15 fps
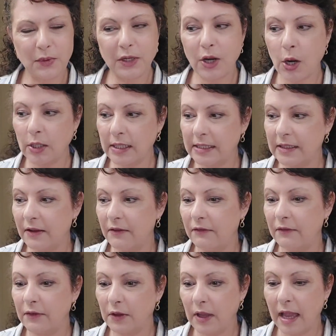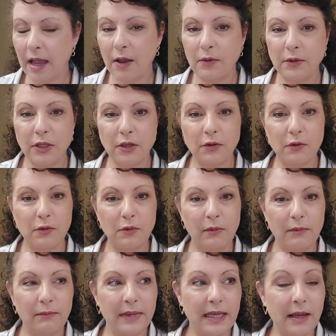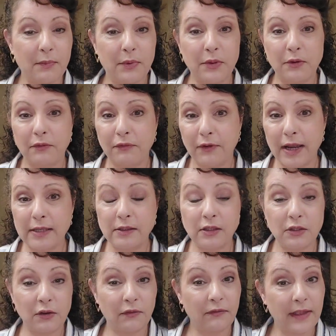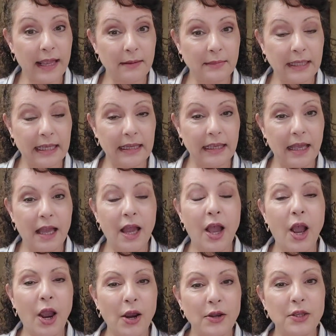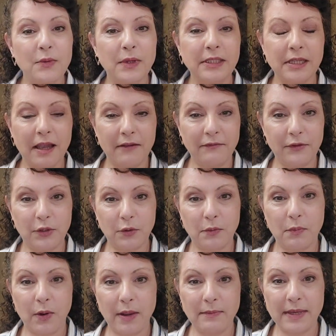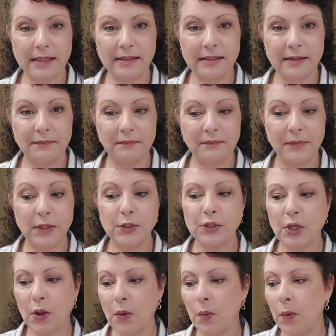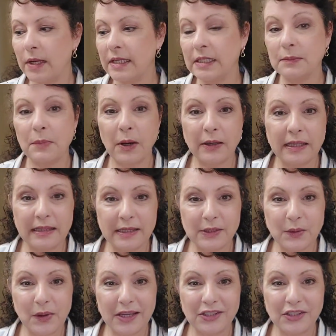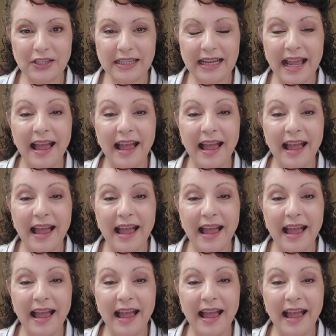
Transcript: Regardless of how you meet up with your friends and your family, are you on time for your appointments? So what is sparking this question?